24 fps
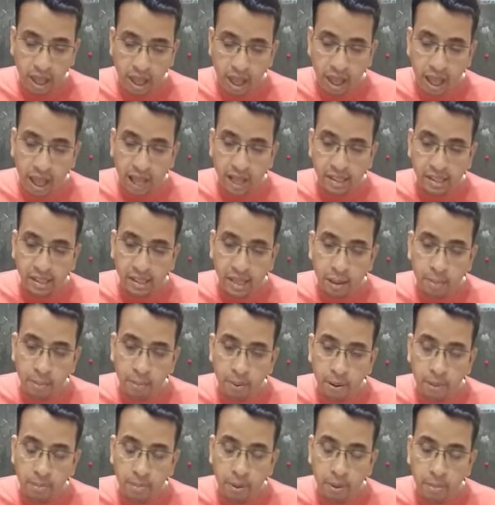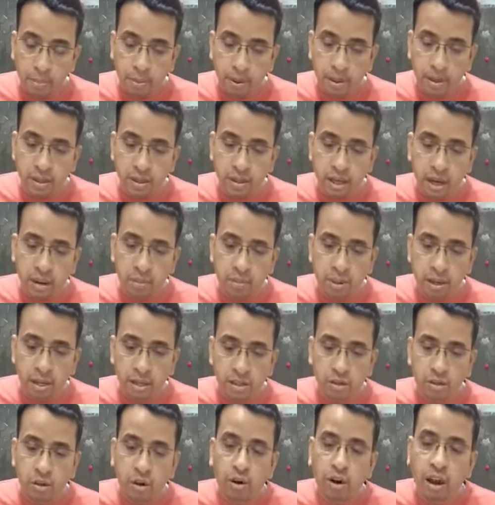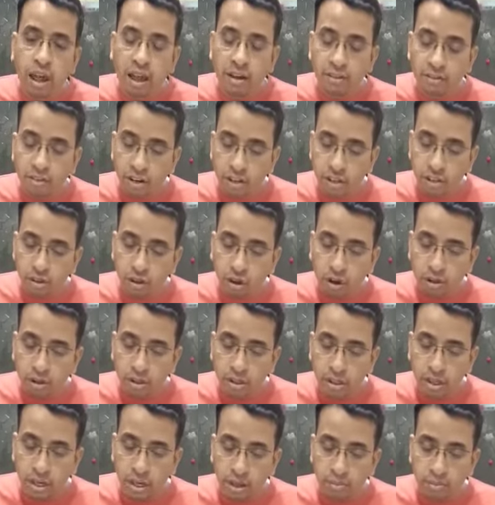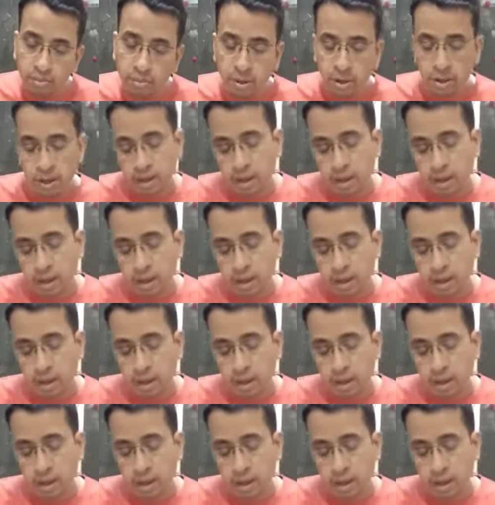And sample papers are based on average concept